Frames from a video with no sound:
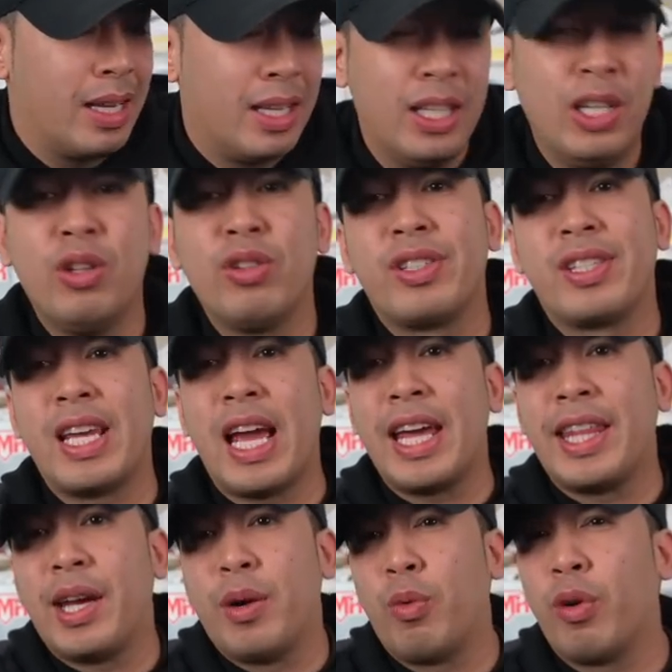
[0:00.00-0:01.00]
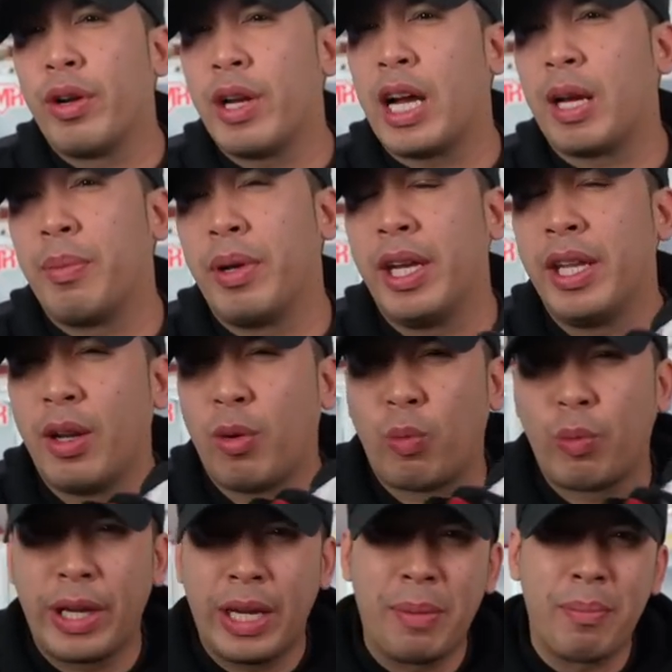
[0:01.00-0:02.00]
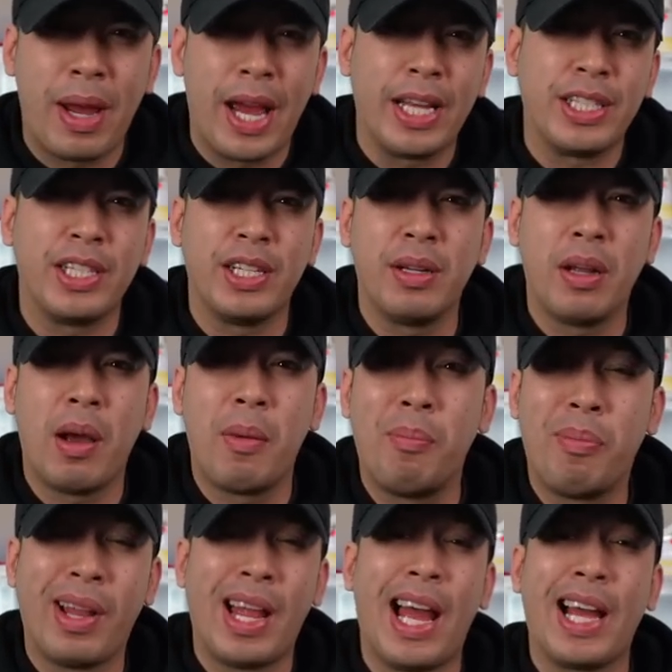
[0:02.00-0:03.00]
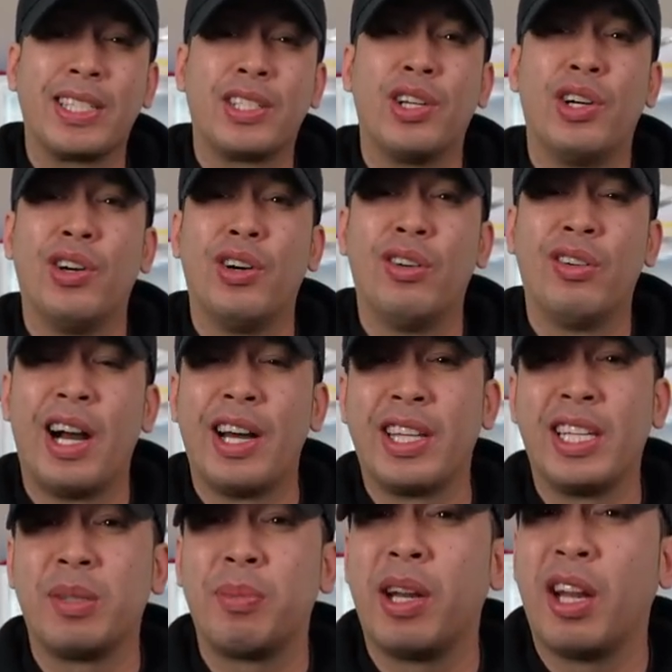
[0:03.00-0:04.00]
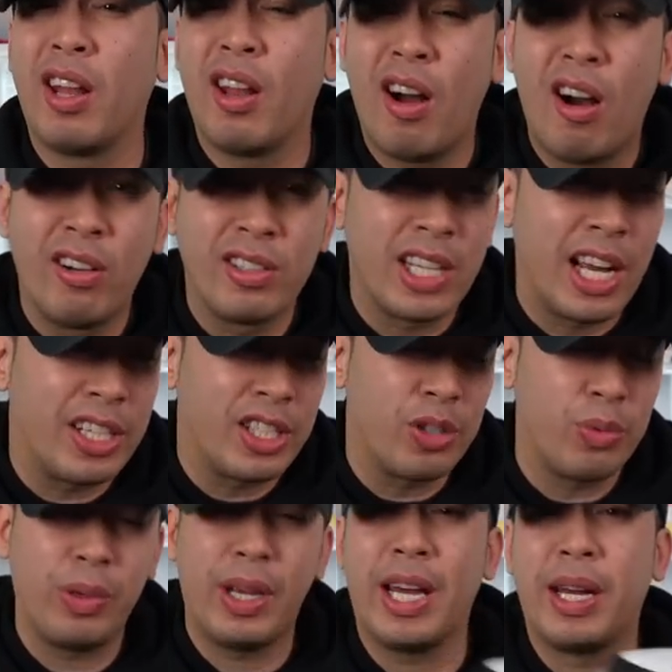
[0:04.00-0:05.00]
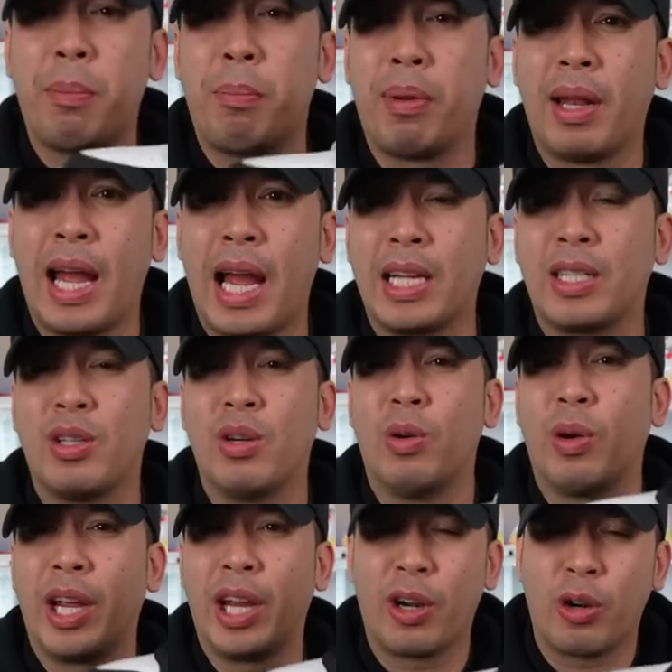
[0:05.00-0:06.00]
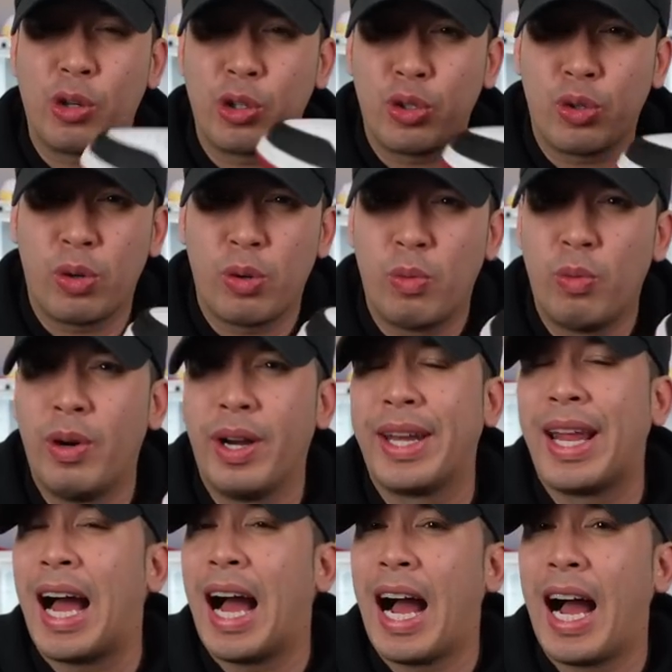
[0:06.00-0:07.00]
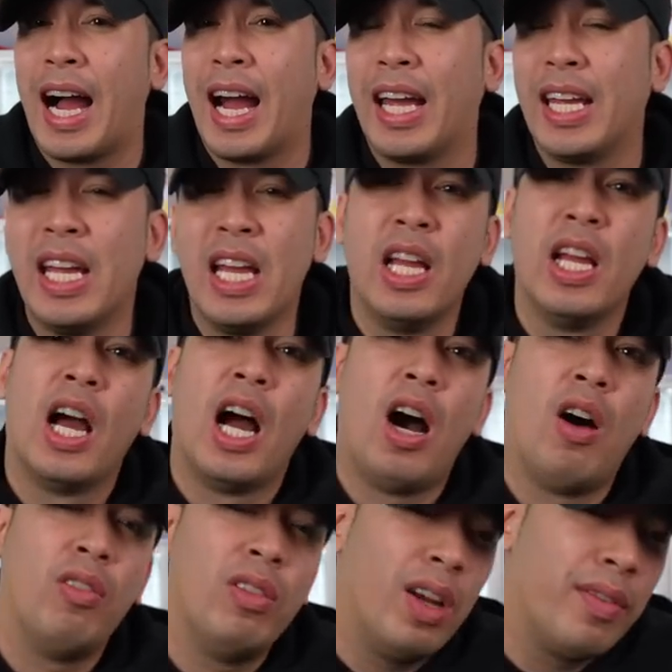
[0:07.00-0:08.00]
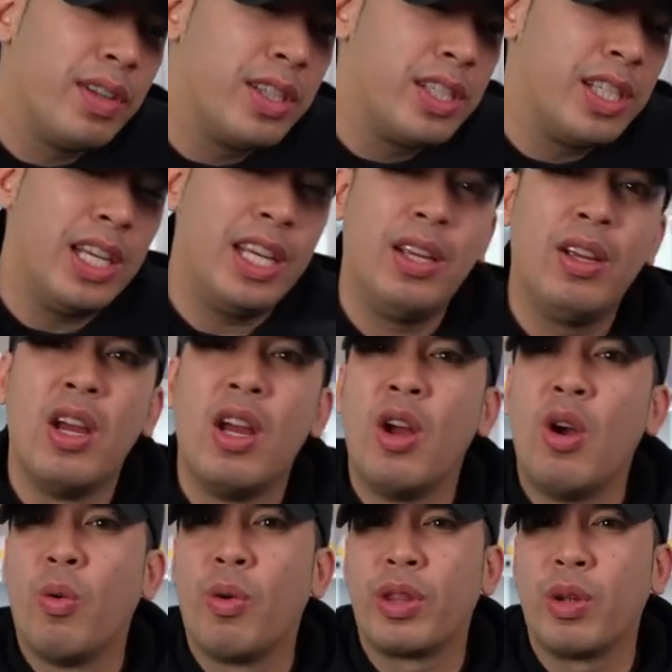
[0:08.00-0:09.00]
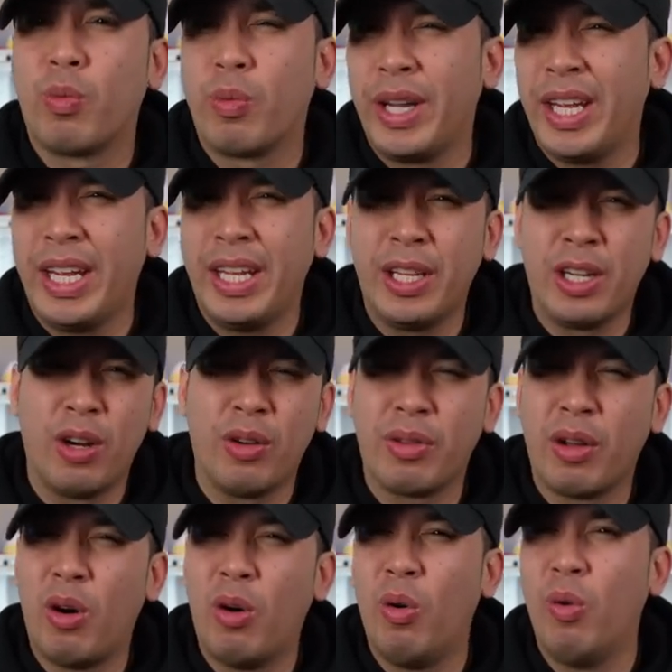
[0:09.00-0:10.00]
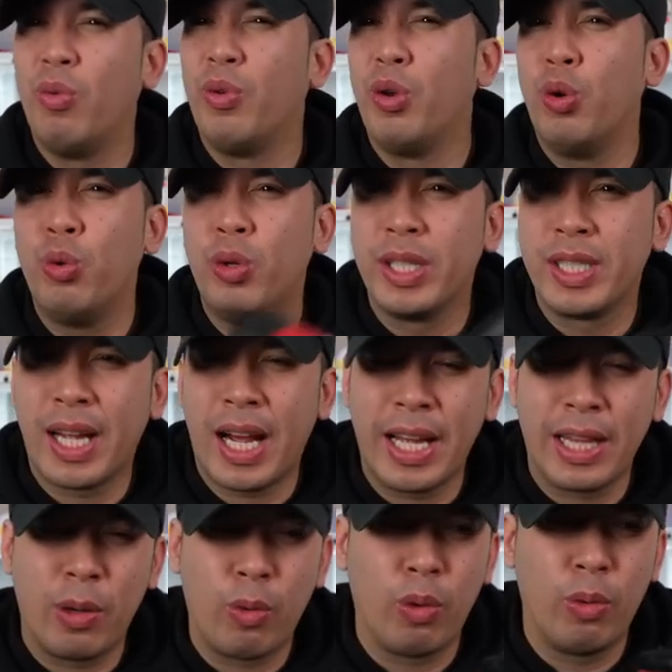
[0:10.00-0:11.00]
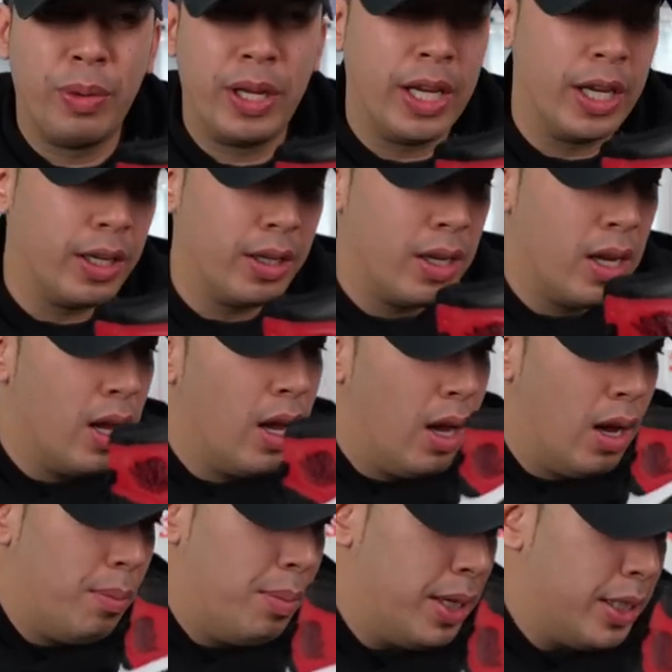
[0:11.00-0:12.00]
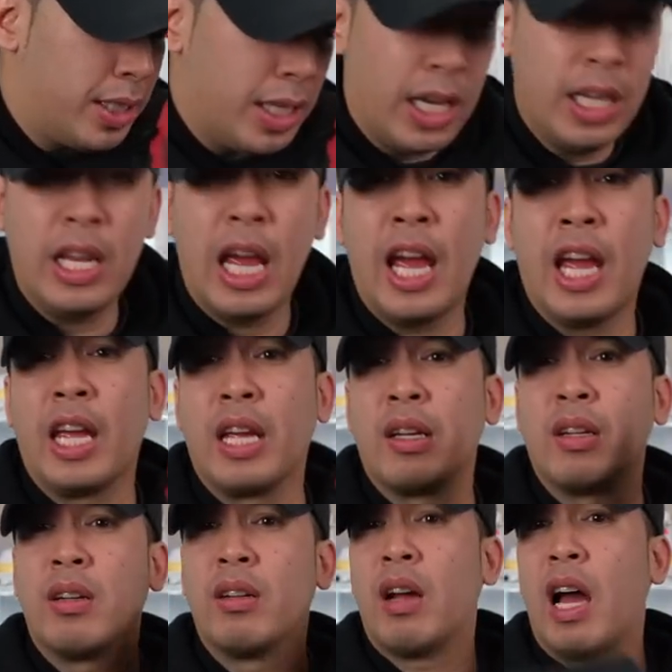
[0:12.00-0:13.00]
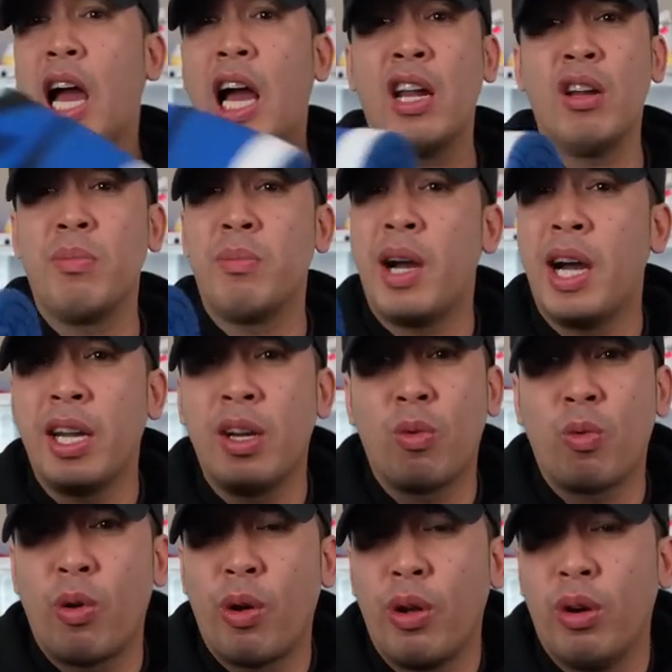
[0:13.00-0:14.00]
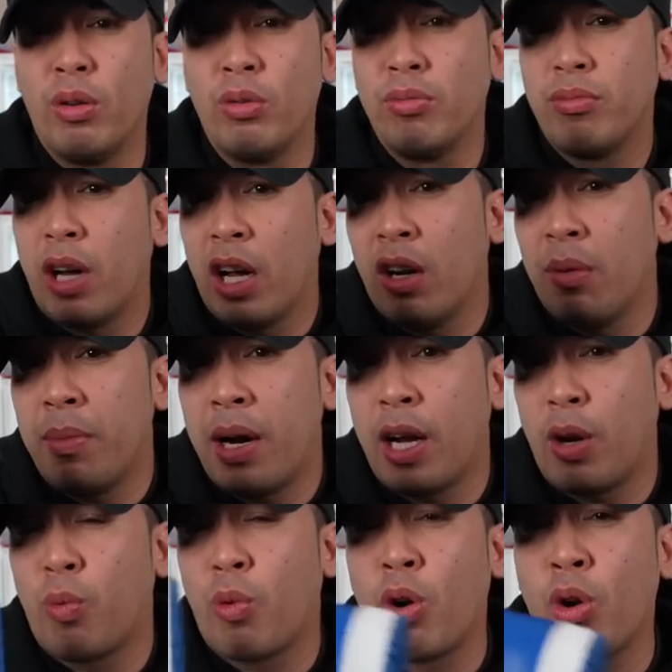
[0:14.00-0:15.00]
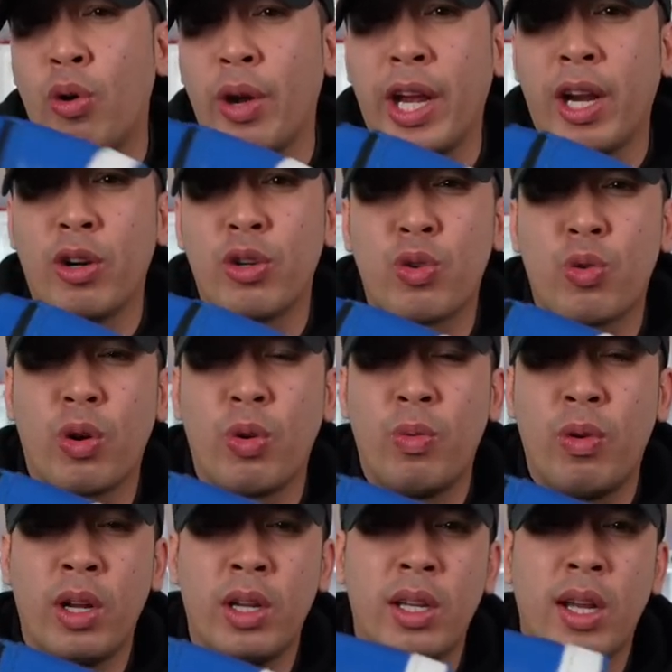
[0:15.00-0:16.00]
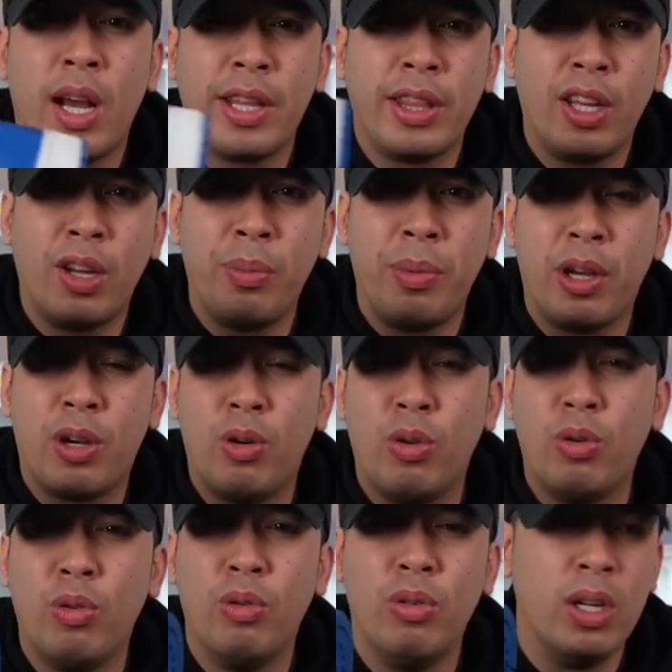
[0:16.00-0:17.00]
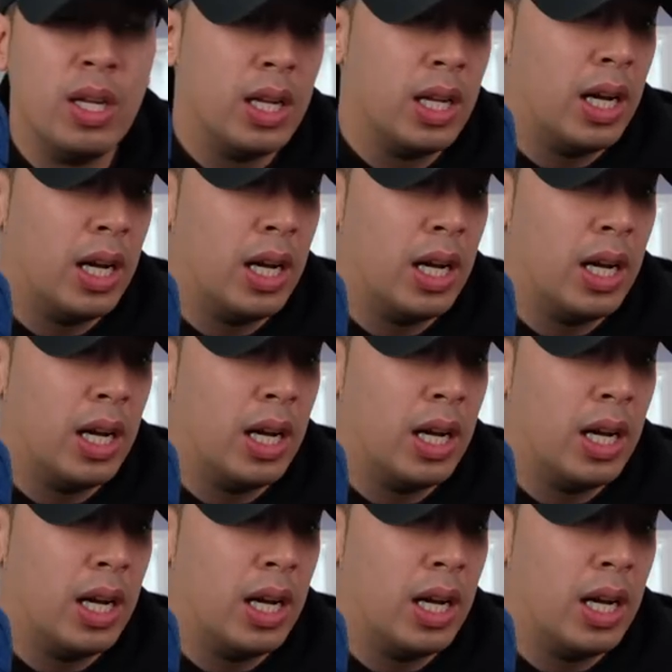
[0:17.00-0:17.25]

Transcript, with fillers: a little sad that we're not gonna be getting a Reimagine black toe. I think it's been a long time since we had a black toe Air Jordan one high. I would love to see with the re, you know, the whole new design that we'll be getting. But instead, hey, I don't mind a Royal. I don't mind a Royal Air Jordan one. I think it'll be cool.